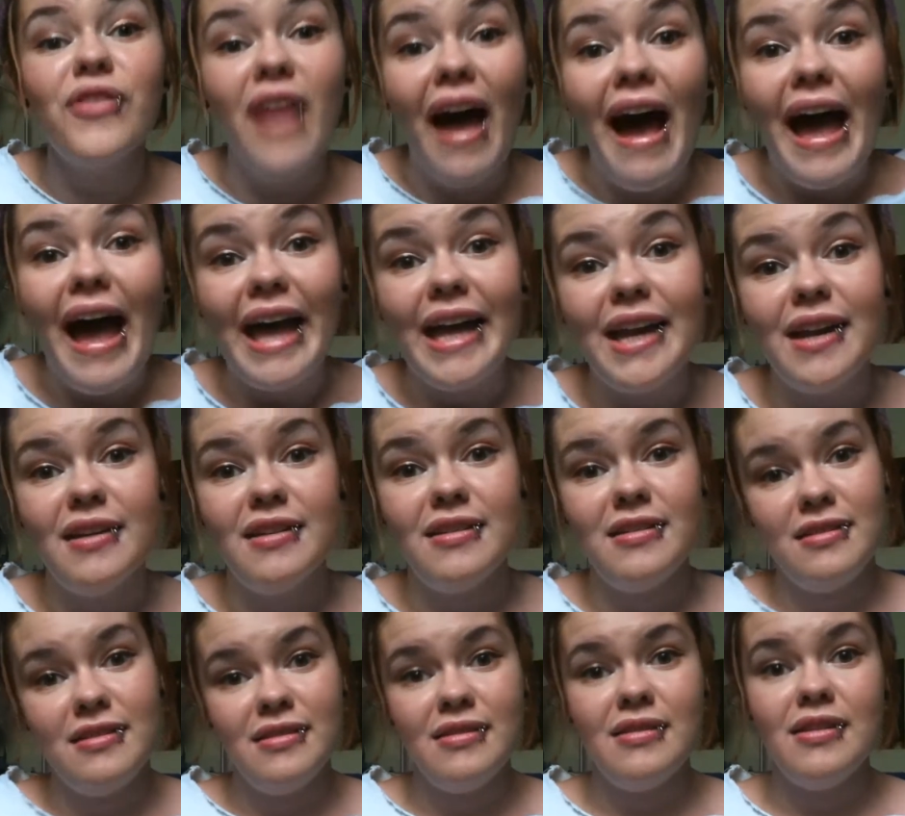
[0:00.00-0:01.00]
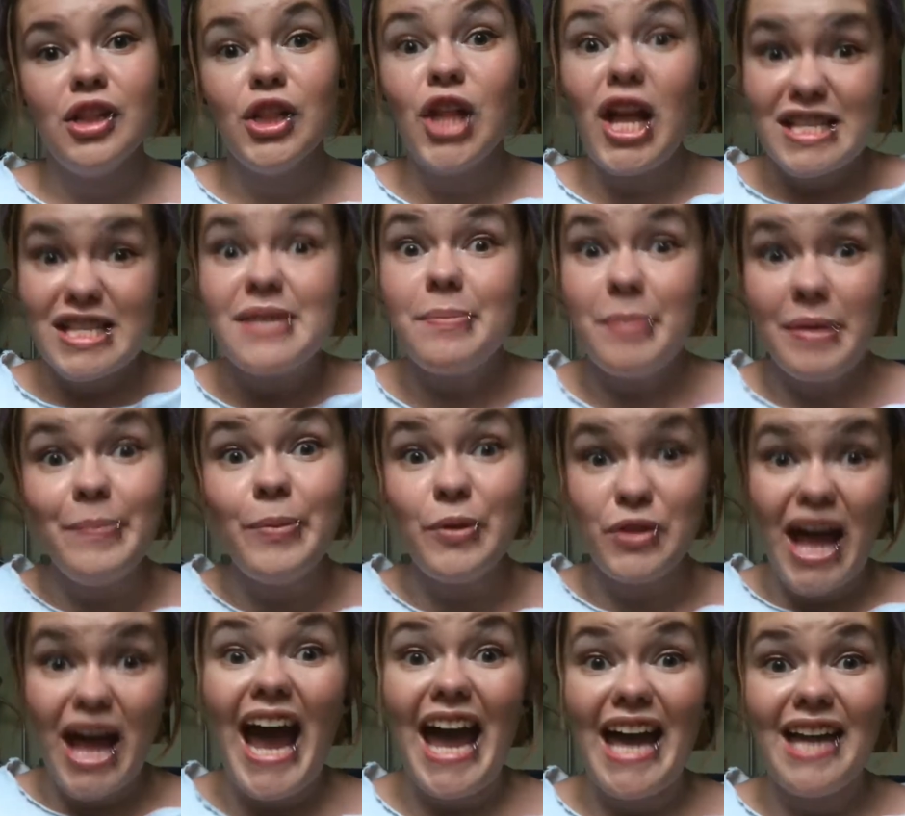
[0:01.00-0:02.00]
died. Lots of people
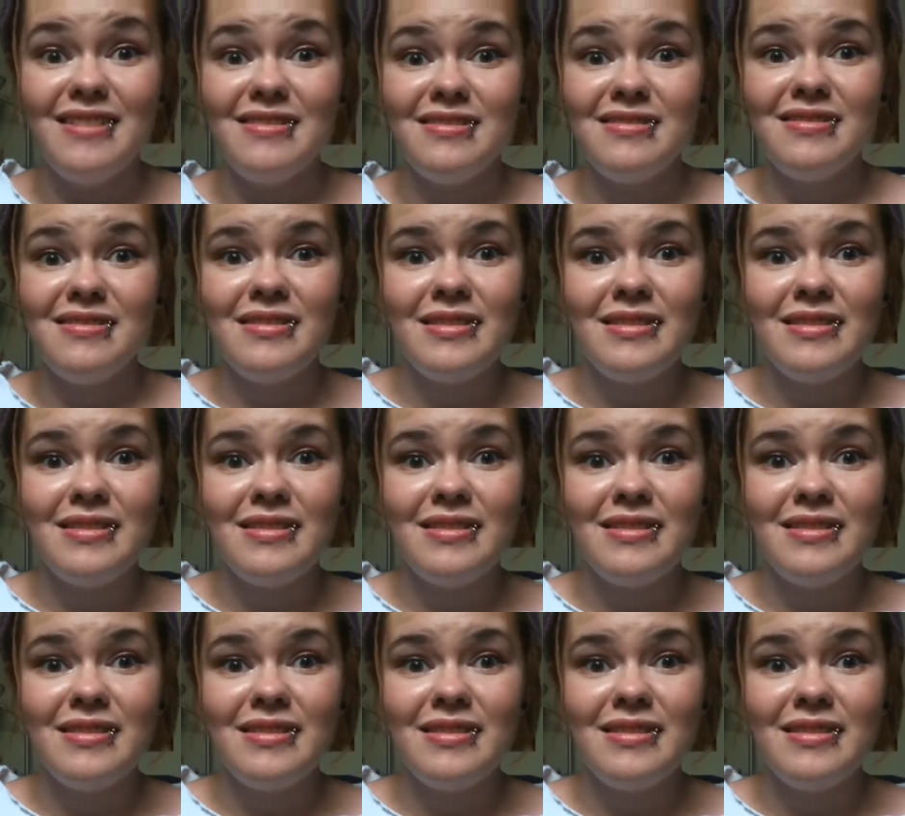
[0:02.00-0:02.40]
died.